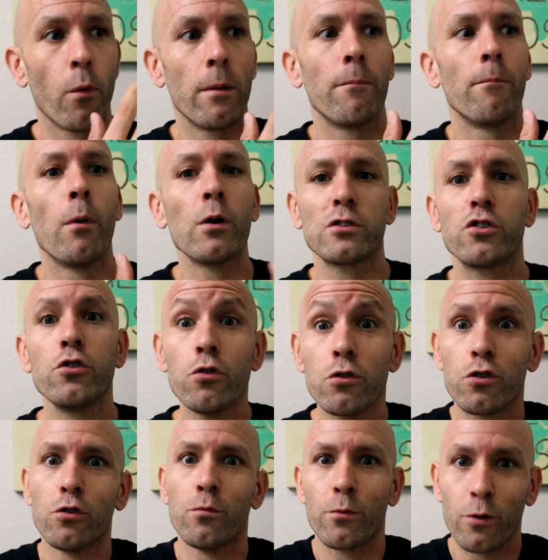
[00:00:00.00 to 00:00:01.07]
what most
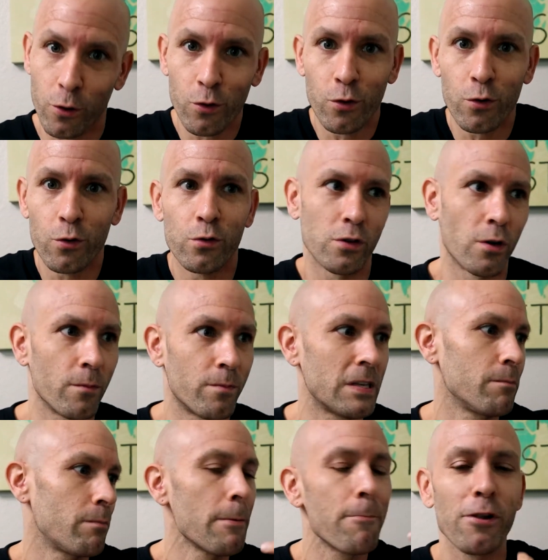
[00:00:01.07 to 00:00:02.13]
YouTube gurus or
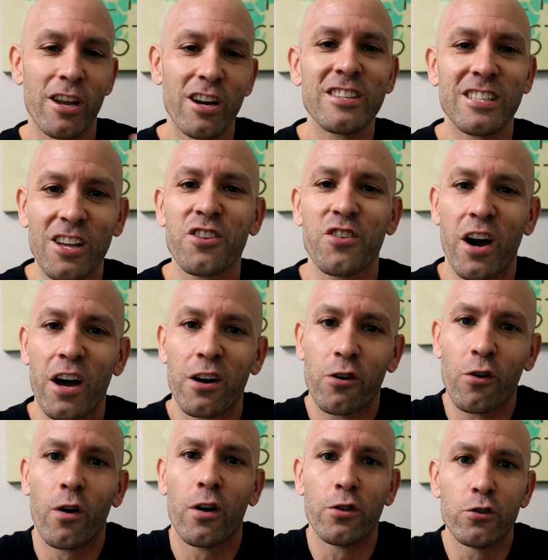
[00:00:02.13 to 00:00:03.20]
people that are telling you how to
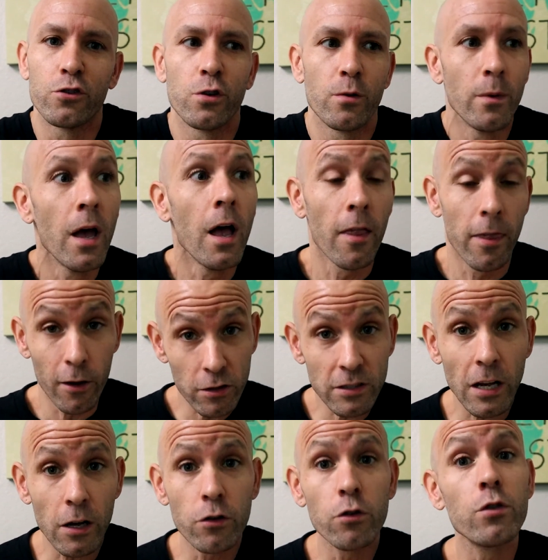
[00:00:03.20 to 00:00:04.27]
grow on YouTube, they'll
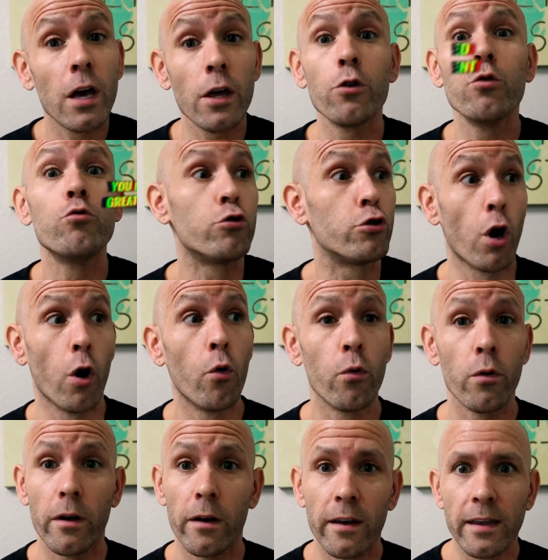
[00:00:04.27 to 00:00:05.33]
tell you that you
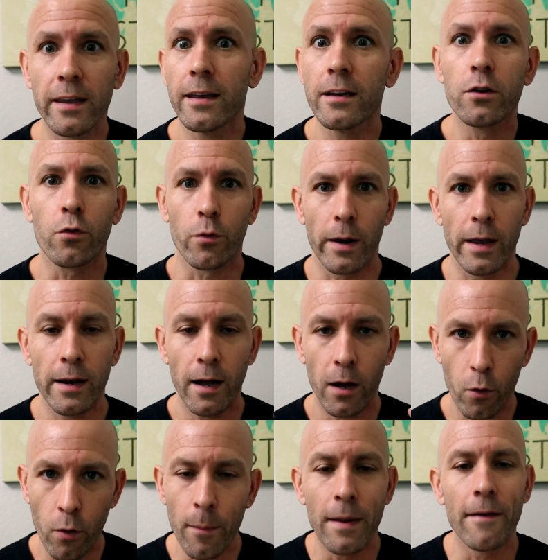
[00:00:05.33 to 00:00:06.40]
don't need great
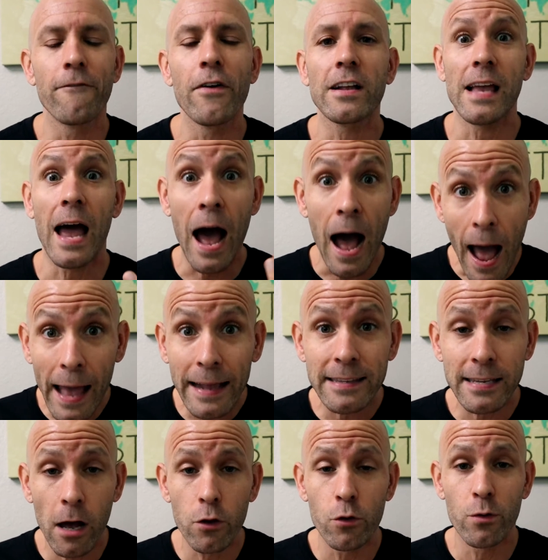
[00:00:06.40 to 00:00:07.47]
equipment. In fact, I
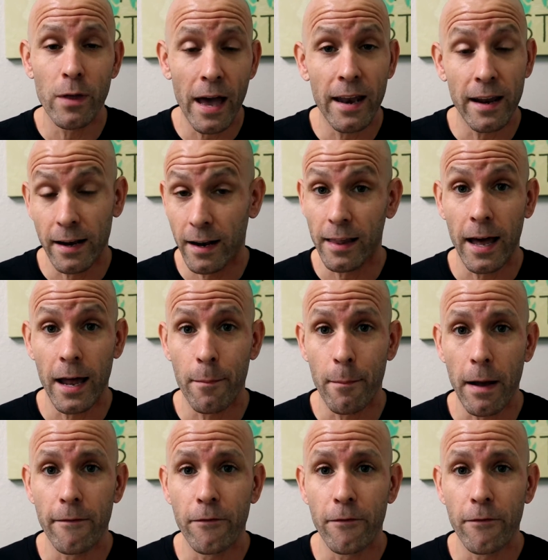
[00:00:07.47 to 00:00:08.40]
tell you that in a lot of my